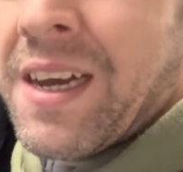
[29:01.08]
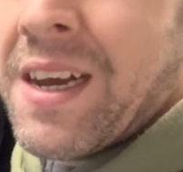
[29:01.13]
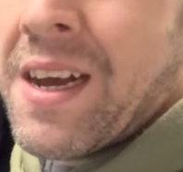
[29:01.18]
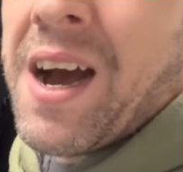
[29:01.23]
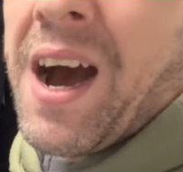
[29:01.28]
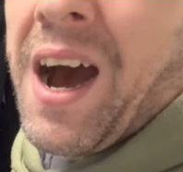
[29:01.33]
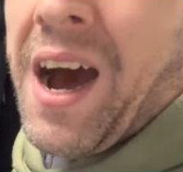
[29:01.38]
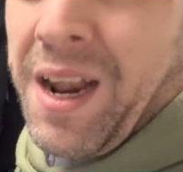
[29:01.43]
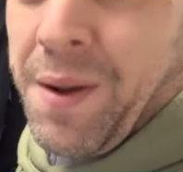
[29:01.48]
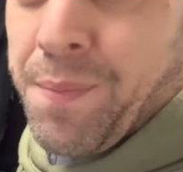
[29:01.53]

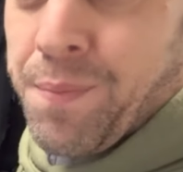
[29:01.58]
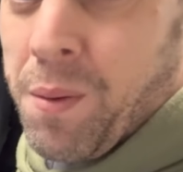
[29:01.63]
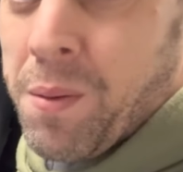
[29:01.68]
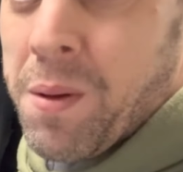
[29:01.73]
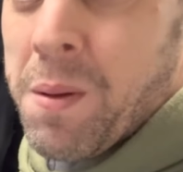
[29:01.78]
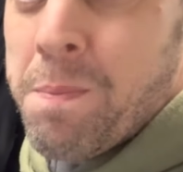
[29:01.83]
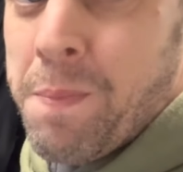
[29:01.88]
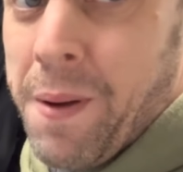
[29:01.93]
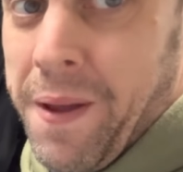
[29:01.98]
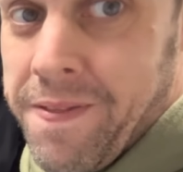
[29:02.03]
I'd have probably
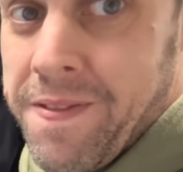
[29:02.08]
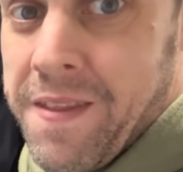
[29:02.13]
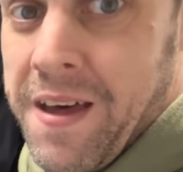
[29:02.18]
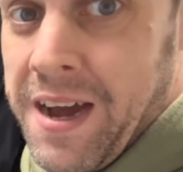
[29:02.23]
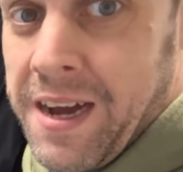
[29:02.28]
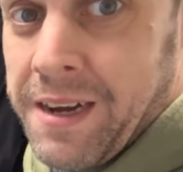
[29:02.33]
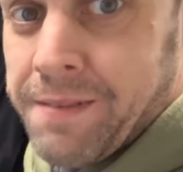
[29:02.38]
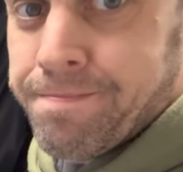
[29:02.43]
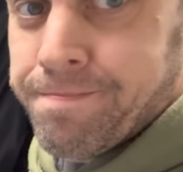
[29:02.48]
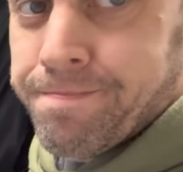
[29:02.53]
been
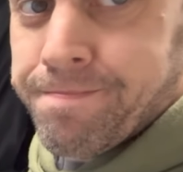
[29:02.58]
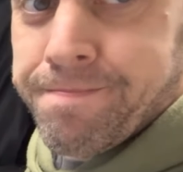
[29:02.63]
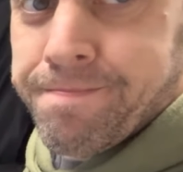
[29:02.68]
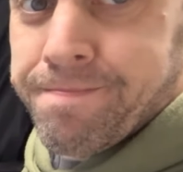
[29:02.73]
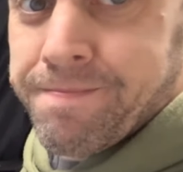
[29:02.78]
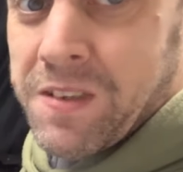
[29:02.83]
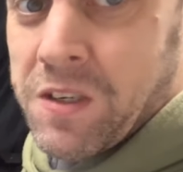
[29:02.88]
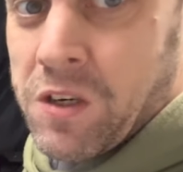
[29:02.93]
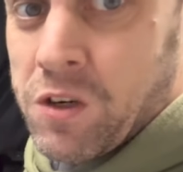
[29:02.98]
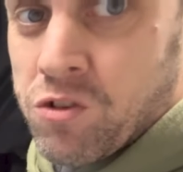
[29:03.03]
that
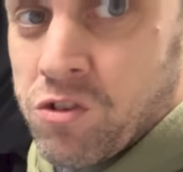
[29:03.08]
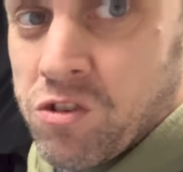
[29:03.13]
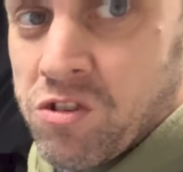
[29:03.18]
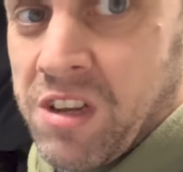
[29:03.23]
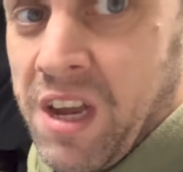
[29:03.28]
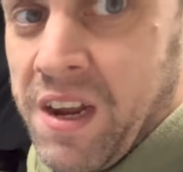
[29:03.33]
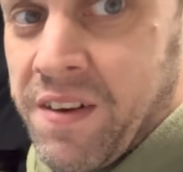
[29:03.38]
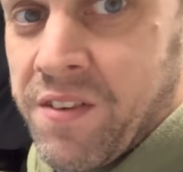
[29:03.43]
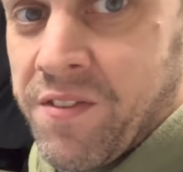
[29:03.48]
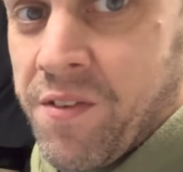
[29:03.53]
or just
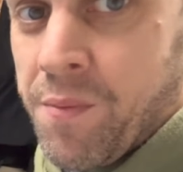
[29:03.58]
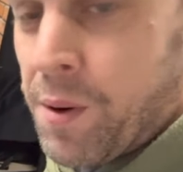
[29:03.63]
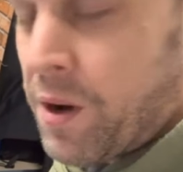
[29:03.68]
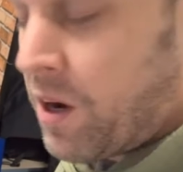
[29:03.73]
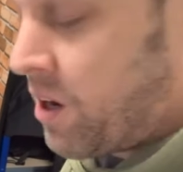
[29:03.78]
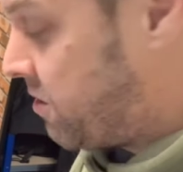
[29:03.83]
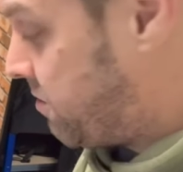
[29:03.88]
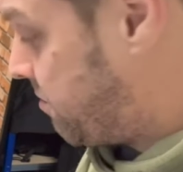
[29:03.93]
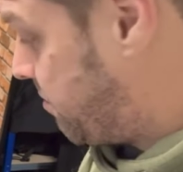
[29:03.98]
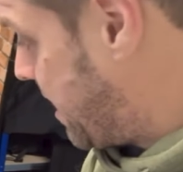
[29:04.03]
saved it for
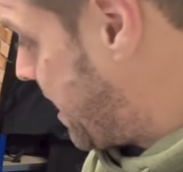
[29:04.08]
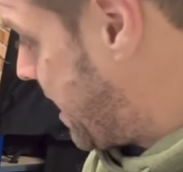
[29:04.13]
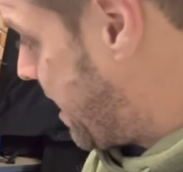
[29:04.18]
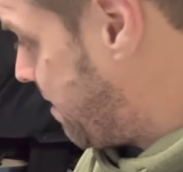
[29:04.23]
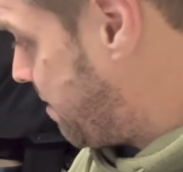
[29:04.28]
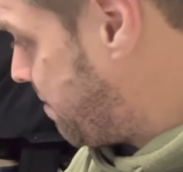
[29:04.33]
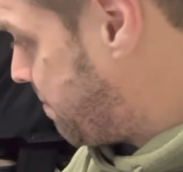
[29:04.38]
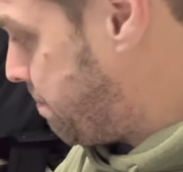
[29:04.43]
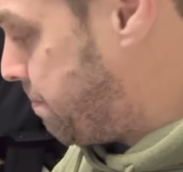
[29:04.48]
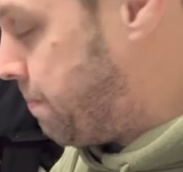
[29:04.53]
parts. Yeah,
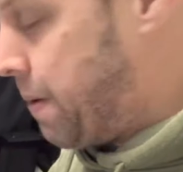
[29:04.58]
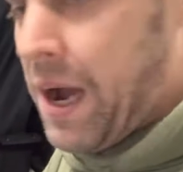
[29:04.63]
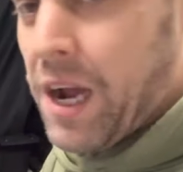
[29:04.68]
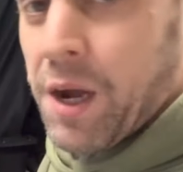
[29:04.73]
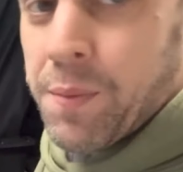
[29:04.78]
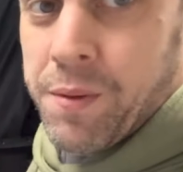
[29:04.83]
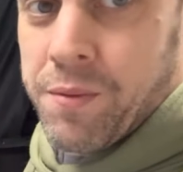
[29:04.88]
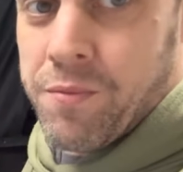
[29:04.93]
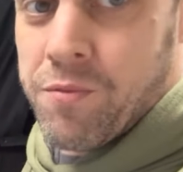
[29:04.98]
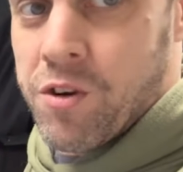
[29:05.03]
back up
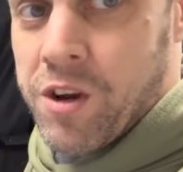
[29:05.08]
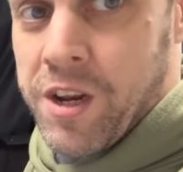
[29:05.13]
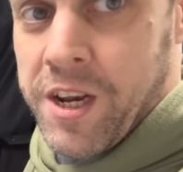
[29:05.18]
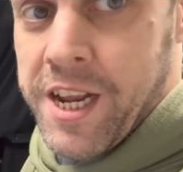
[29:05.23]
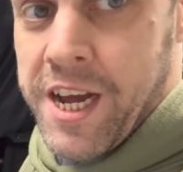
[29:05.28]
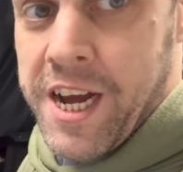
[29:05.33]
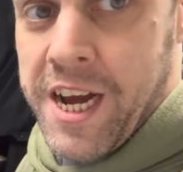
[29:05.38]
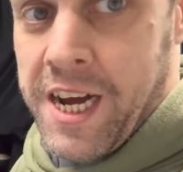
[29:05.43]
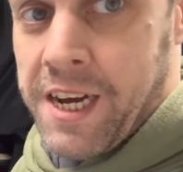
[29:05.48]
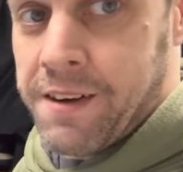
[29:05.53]
and running
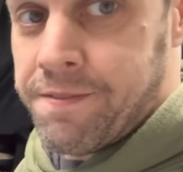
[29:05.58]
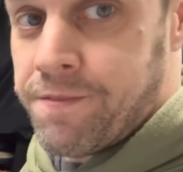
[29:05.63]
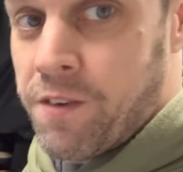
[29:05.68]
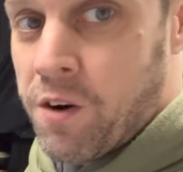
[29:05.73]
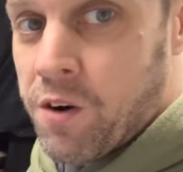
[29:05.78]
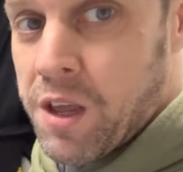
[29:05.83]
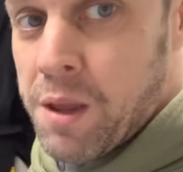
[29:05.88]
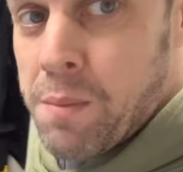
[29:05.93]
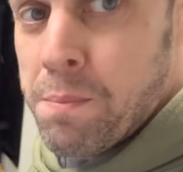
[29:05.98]
now. Fucking